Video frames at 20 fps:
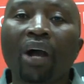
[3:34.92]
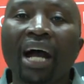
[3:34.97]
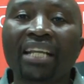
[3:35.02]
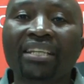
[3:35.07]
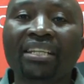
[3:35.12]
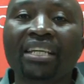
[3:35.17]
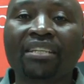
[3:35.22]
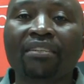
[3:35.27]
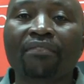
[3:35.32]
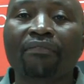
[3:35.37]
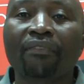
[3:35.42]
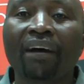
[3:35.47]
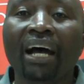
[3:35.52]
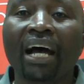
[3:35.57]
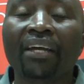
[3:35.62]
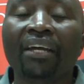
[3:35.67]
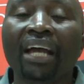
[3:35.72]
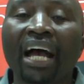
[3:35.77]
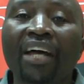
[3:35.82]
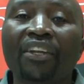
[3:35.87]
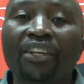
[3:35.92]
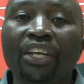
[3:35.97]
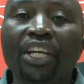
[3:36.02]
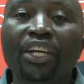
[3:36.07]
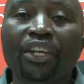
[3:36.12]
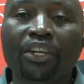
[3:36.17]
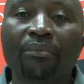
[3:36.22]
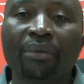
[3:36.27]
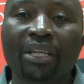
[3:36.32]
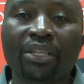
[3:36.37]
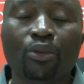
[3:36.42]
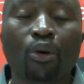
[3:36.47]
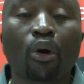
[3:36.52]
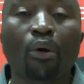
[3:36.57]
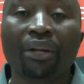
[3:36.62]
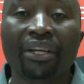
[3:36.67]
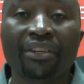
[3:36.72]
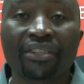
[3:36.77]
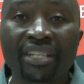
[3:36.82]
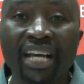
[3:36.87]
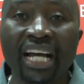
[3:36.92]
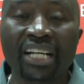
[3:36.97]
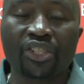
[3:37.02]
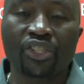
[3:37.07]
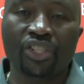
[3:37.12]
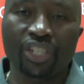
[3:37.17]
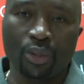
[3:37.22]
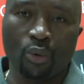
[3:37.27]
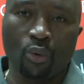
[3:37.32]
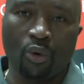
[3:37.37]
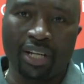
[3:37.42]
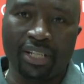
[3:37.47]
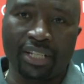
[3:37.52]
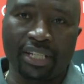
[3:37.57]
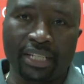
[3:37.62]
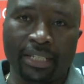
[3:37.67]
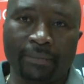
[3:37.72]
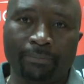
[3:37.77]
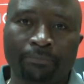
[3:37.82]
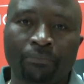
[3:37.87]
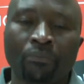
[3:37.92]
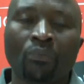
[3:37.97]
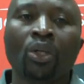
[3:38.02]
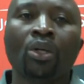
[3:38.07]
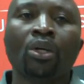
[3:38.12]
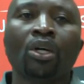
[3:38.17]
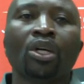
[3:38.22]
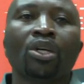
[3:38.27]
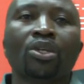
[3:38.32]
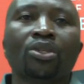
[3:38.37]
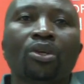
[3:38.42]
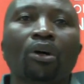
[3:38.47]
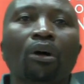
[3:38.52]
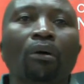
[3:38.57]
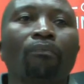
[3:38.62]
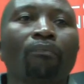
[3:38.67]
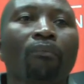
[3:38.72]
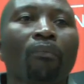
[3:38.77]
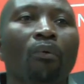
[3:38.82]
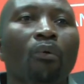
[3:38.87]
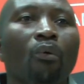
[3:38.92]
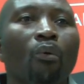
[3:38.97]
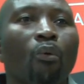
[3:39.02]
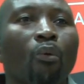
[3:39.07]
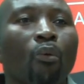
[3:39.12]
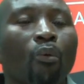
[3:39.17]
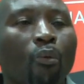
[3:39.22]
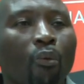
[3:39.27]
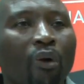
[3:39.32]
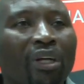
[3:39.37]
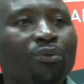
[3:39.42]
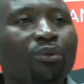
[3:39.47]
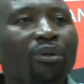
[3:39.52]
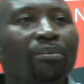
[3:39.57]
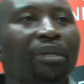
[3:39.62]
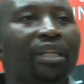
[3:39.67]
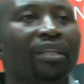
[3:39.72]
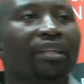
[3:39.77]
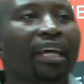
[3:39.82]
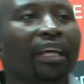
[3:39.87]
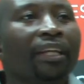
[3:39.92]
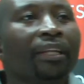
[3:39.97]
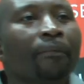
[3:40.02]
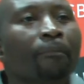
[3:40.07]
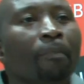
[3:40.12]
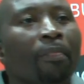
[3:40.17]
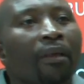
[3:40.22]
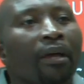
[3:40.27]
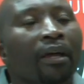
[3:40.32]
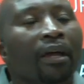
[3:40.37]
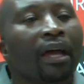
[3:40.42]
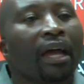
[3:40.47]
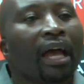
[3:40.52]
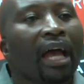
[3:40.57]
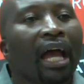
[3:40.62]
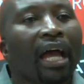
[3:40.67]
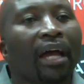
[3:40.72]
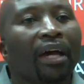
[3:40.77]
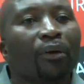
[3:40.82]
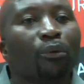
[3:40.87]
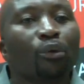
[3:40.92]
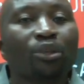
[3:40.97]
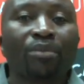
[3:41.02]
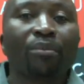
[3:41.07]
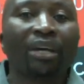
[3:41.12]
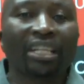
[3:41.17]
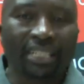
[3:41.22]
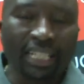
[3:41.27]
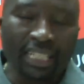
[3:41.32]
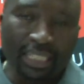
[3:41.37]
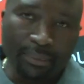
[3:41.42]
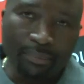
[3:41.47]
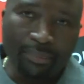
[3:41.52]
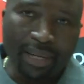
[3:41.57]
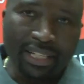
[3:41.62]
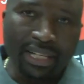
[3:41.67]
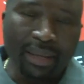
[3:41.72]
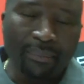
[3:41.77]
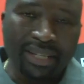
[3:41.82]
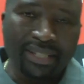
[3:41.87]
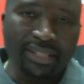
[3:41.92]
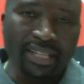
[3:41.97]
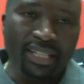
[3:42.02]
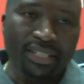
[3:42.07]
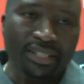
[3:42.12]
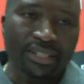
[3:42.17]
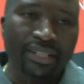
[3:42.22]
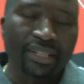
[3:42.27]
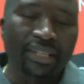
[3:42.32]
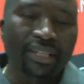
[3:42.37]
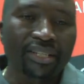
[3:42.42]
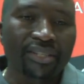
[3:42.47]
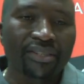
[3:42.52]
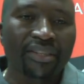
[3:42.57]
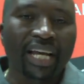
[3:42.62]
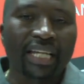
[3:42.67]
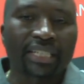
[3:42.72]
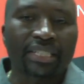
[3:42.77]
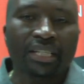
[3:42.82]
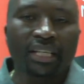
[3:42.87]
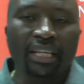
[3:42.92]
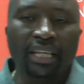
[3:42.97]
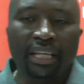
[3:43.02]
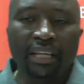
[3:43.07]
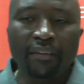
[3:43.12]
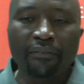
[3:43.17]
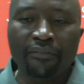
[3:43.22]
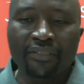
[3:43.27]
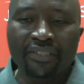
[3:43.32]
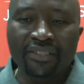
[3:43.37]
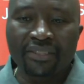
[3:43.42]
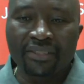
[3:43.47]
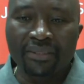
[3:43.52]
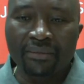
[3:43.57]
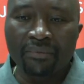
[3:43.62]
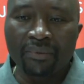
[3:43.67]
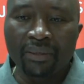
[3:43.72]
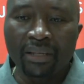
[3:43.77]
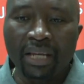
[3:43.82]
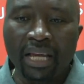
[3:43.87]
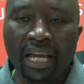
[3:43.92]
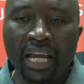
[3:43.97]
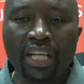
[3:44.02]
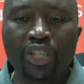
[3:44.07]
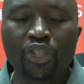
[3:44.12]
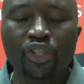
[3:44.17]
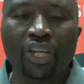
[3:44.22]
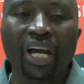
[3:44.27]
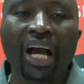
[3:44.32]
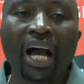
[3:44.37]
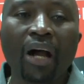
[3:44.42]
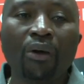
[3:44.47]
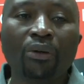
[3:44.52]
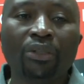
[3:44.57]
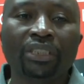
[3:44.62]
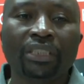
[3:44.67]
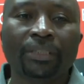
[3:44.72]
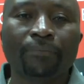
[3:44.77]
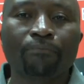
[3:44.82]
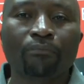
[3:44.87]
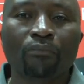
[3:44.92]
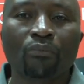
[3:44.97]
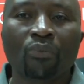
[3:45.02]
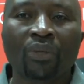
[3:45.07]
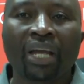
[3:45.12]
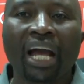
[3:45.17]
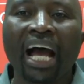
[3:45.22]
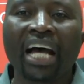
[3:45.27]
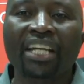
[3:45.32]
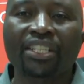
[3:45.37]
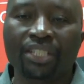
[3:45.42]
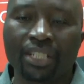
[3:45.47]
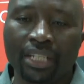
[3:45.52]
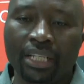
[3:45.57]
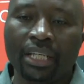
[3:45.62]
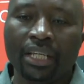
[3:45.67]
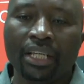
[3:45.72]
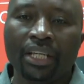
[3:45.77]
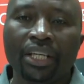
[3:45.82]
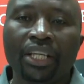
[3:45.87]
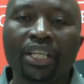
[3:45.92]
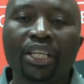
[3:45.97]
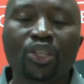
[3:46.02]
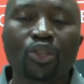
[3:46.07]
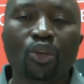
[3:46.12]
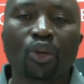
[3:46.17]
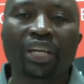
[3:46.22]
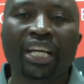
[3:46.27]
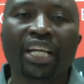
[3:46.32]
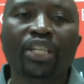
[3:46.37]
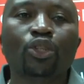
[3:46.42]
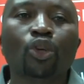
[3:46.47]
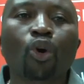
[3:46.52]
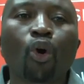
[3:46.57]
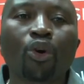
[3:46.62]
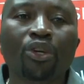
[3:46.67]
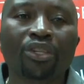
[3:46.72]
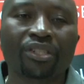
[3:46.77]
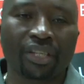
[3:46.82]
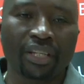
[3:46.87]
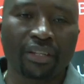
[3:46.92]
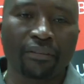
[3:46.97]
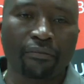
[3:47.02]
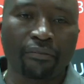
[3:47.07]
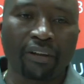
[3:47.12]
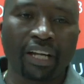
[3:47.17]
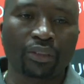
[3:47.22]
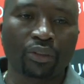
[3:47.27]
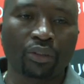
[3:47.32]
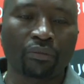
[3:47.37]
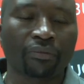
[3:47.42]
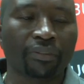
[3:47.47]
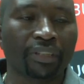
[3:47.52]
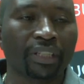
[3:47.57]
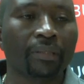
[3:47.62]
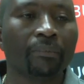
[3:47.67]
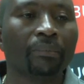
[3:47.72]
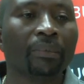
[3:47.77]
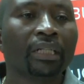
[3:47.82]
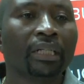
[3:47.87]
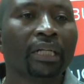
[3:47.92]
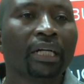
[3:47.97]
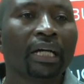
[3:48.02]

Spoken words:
identify an increment or a reduction in quantity. So what we mean then, rudimentarily, by number sense, is that if a child had his or her toys in front of him